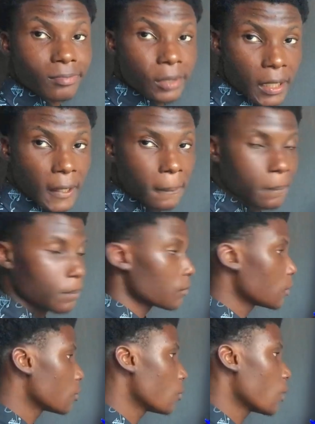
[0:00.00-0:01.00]
Okay,
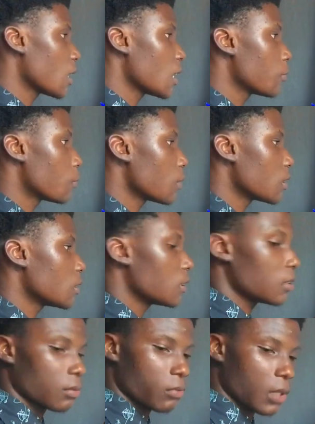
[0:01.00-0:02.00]
so we can now prepare
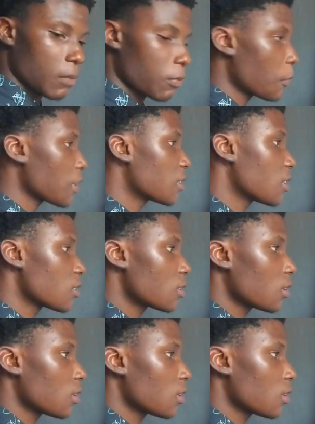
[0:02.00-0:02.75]
the next